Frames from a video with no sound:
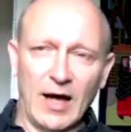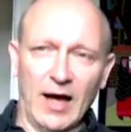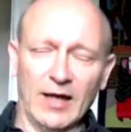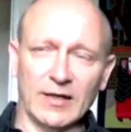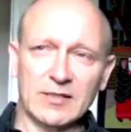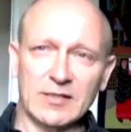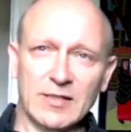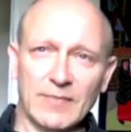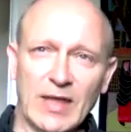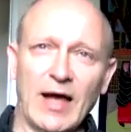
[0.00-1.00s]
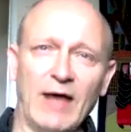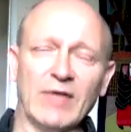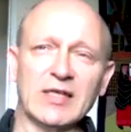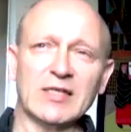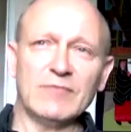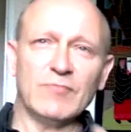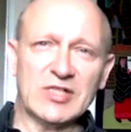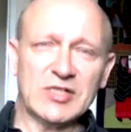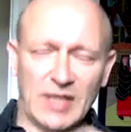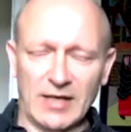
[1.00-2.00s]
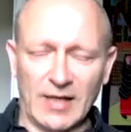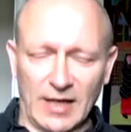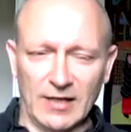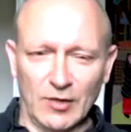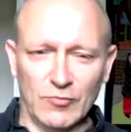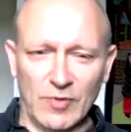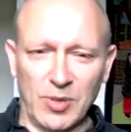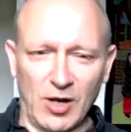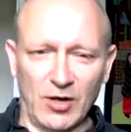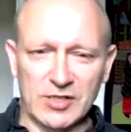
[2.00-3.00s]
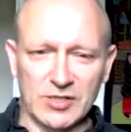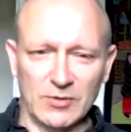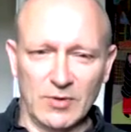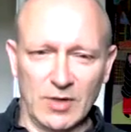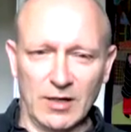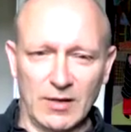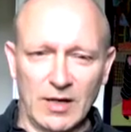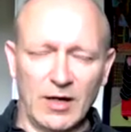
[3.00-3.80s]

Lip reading: And having sent that little reply to her,